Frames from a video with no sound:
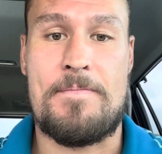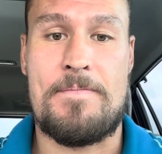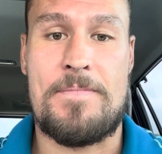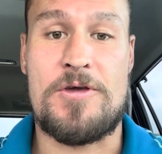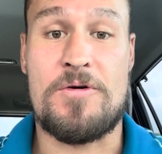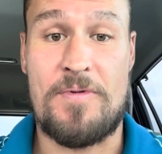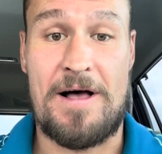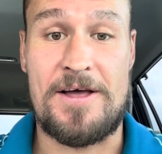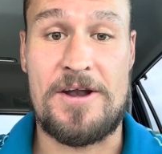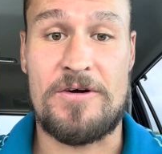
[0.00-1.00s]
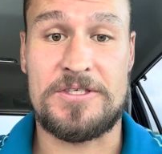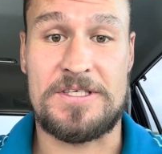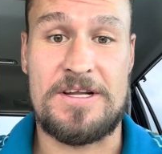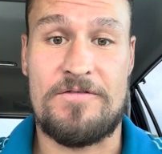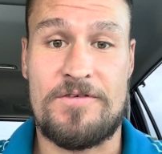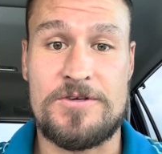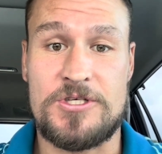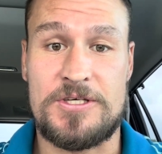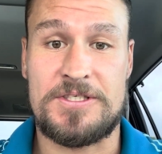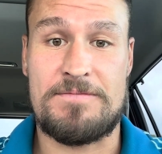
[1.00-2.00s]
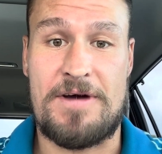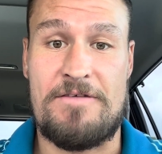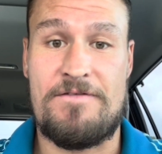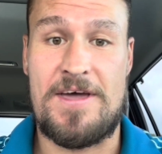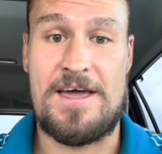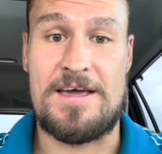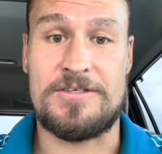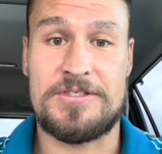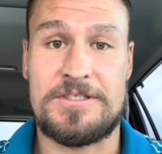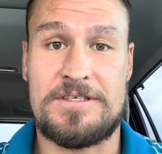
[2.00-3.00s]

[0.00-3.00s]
you could probably notice a difference just in my face.